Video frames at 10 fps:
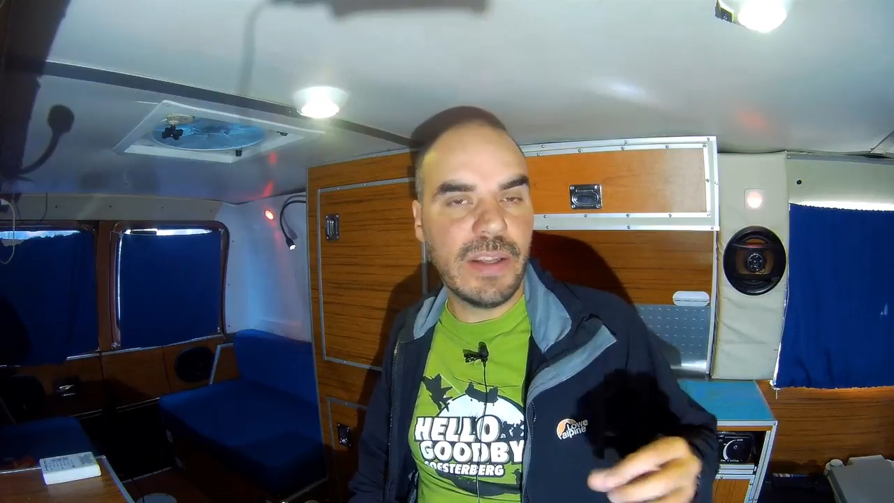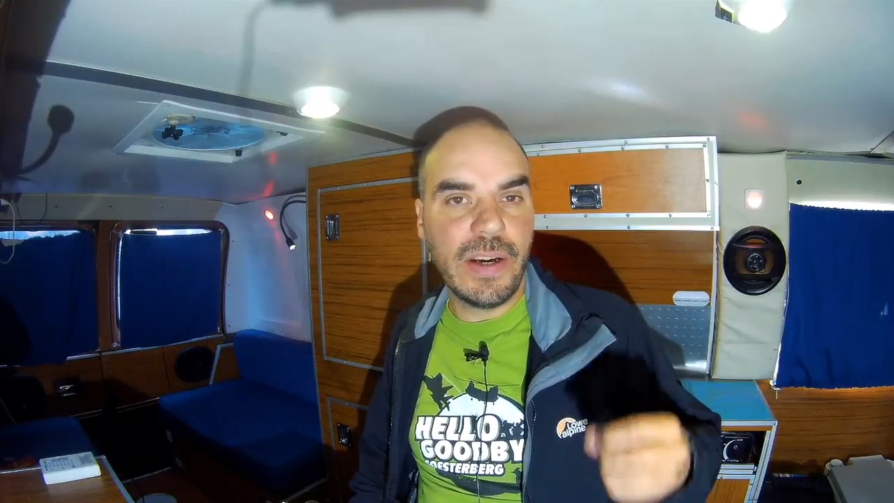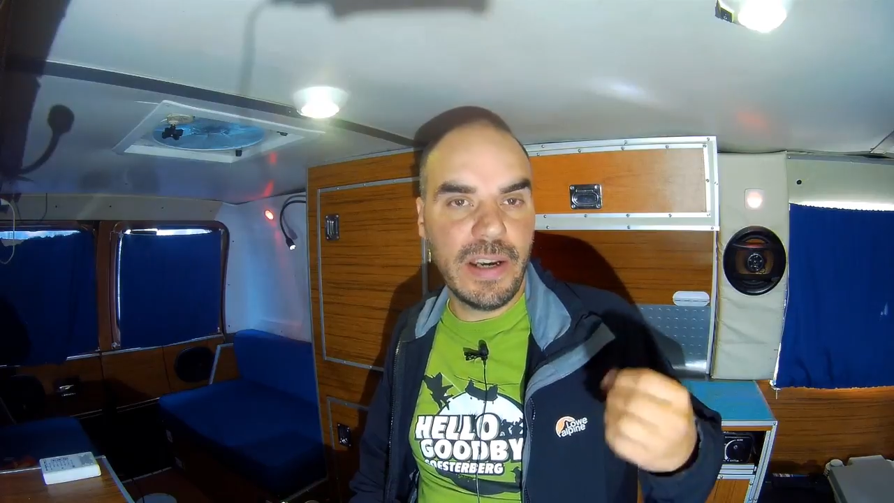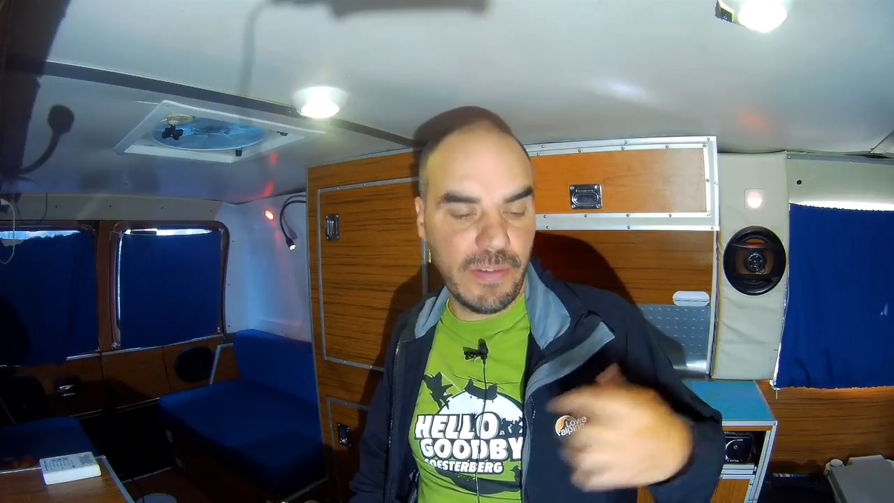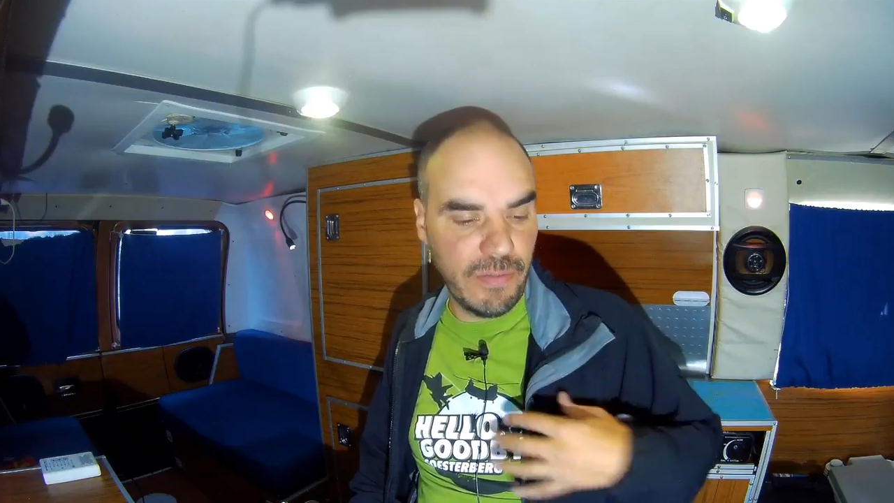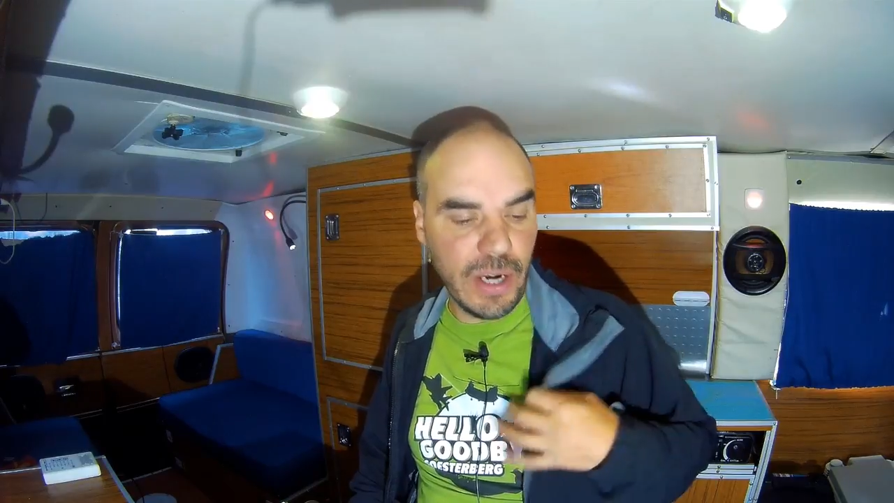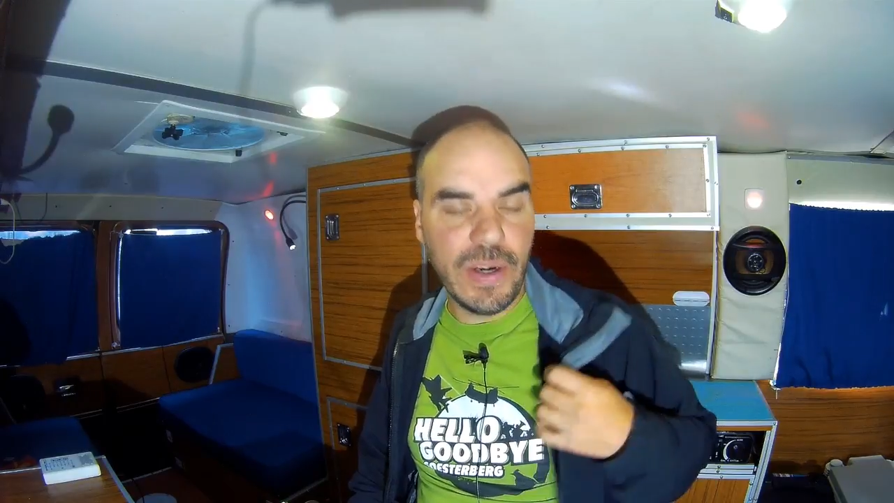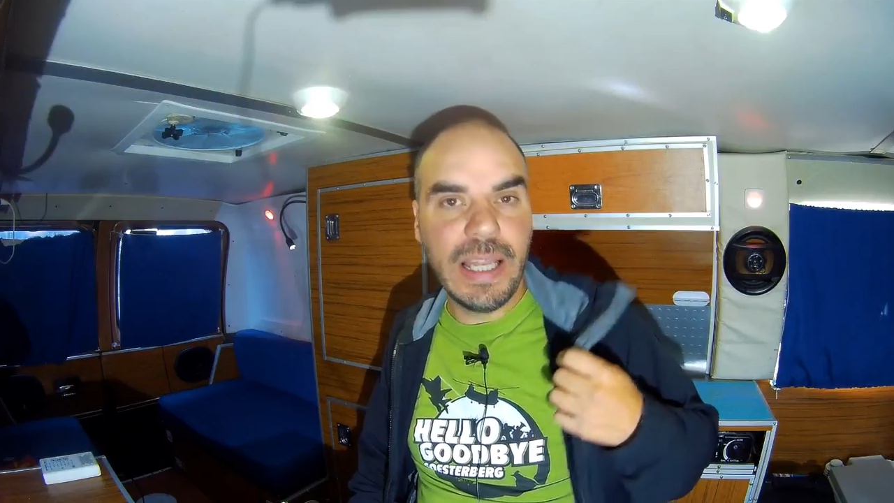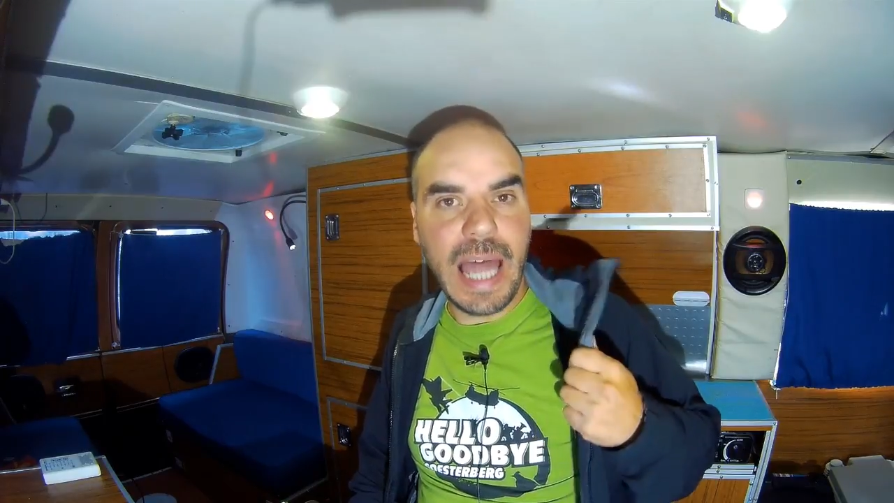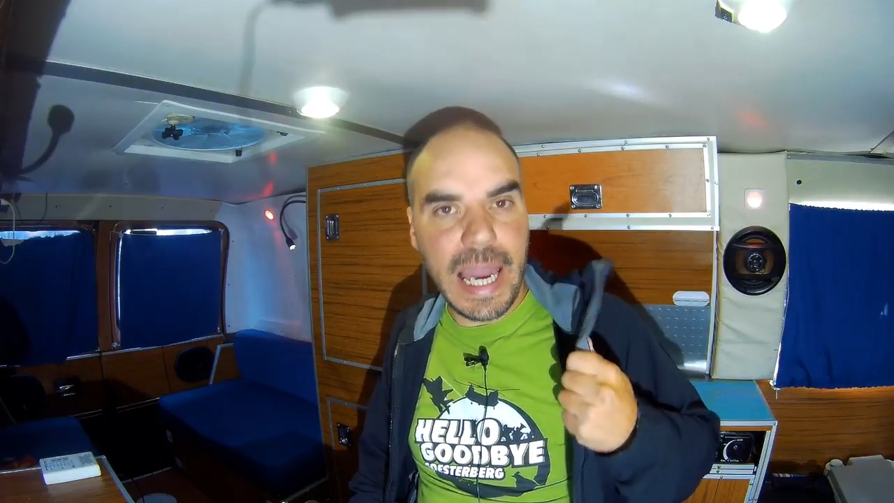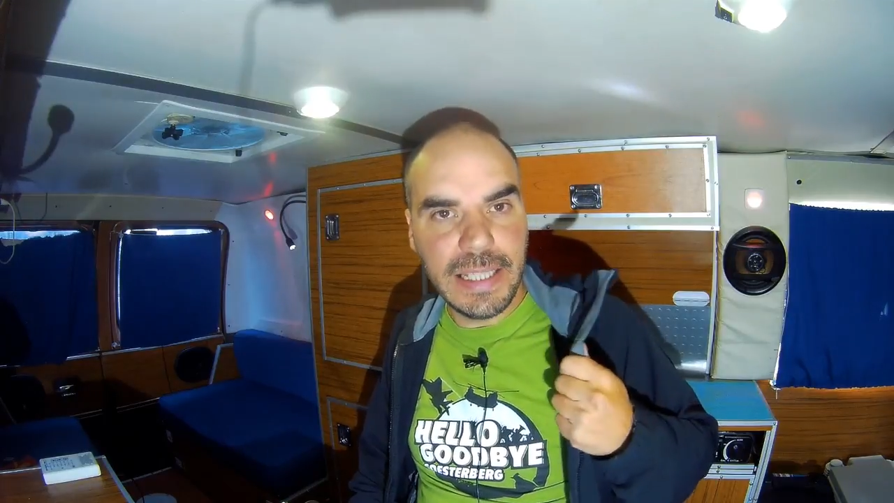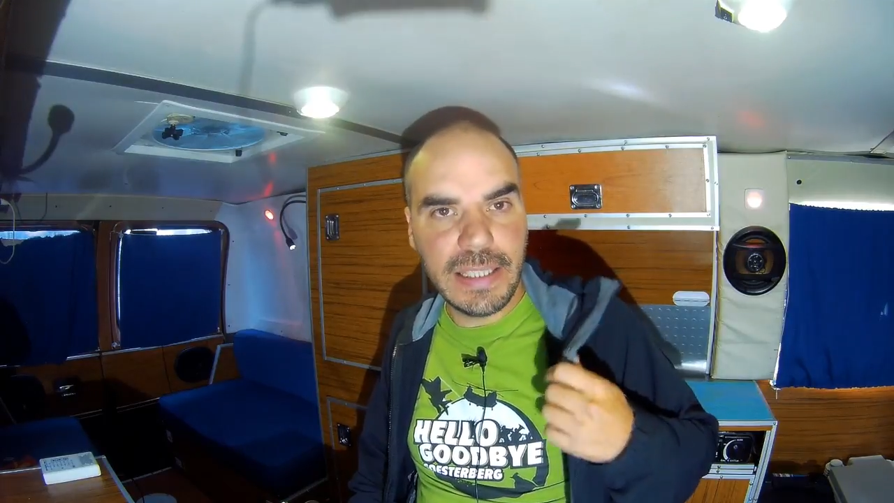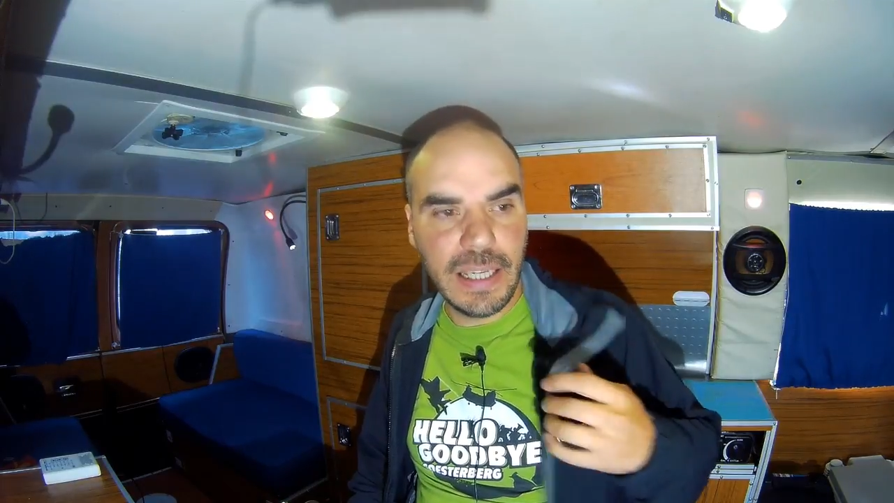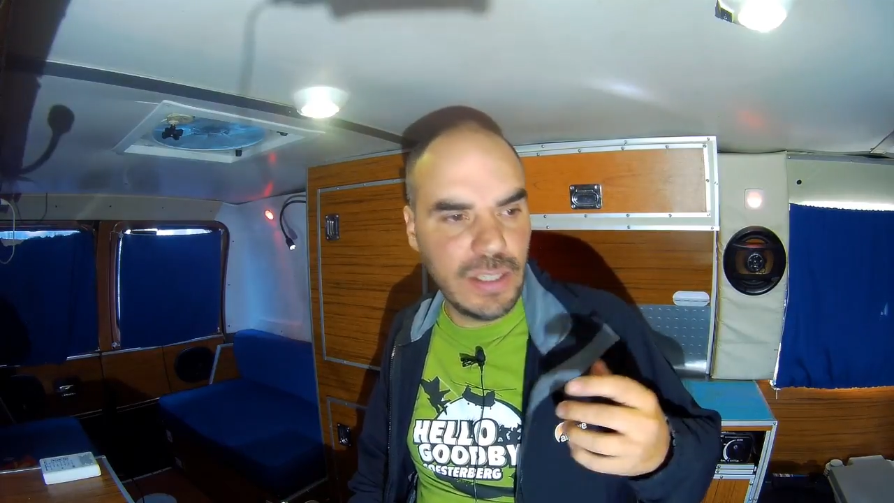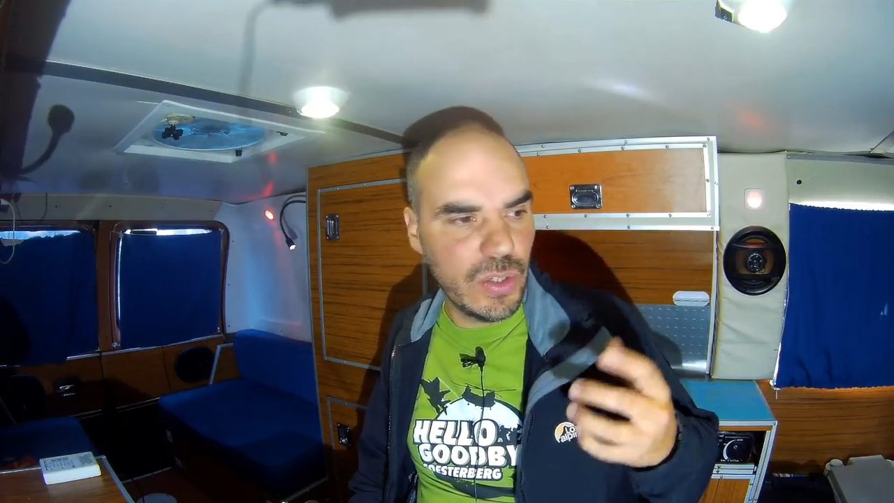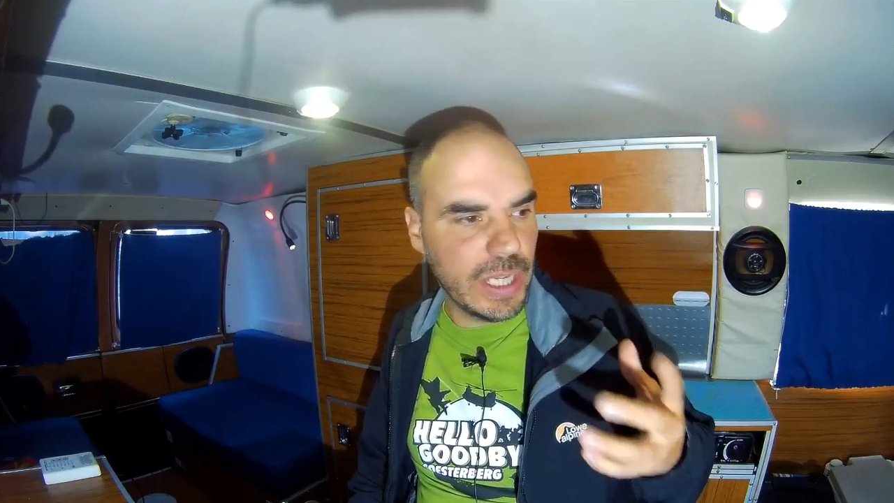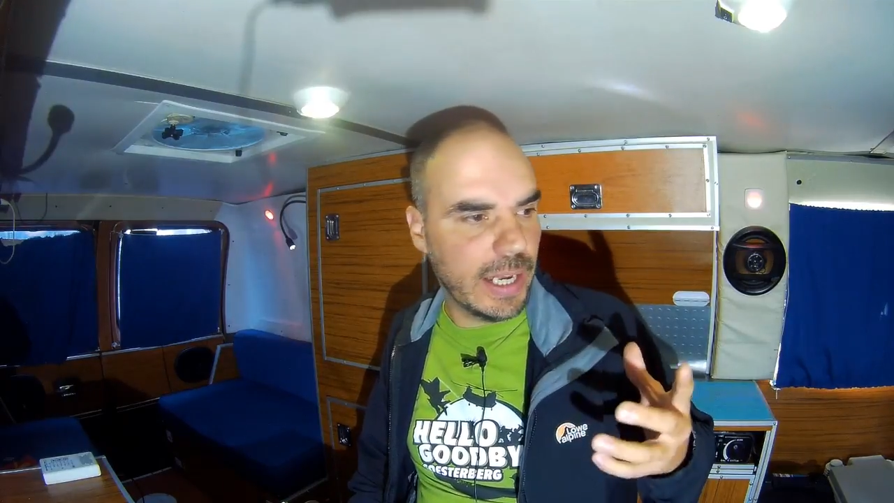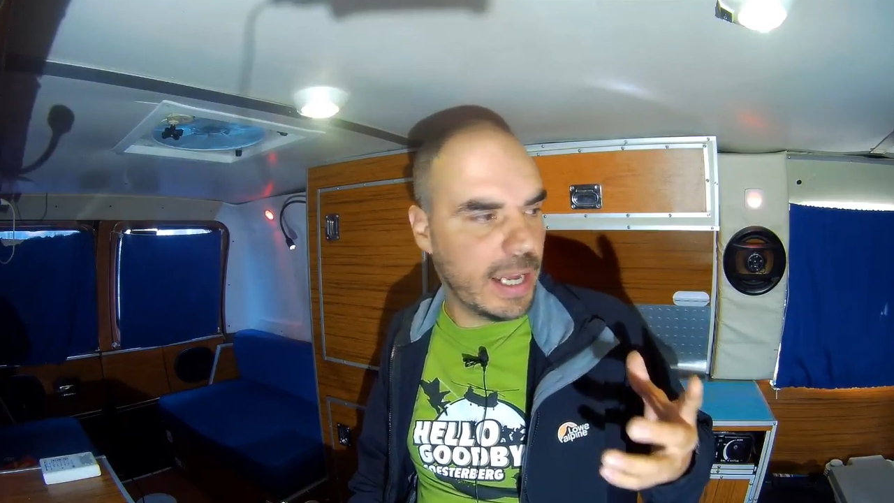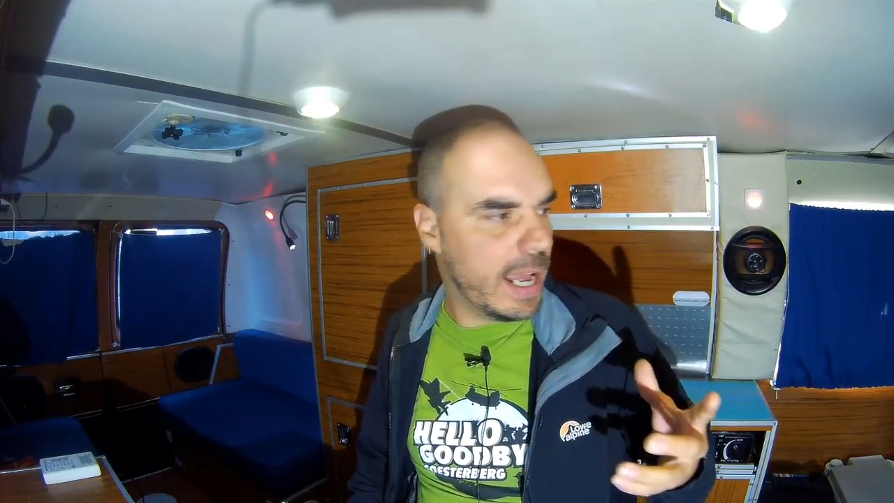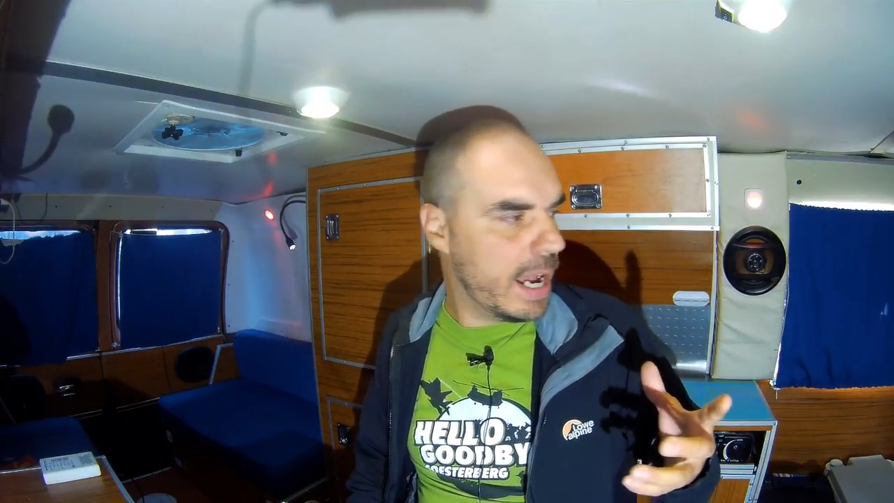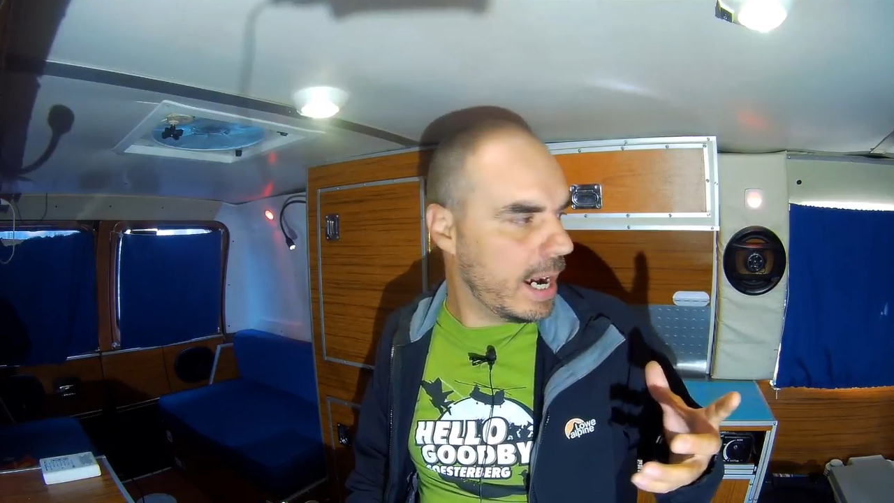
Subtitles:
they're very light, you can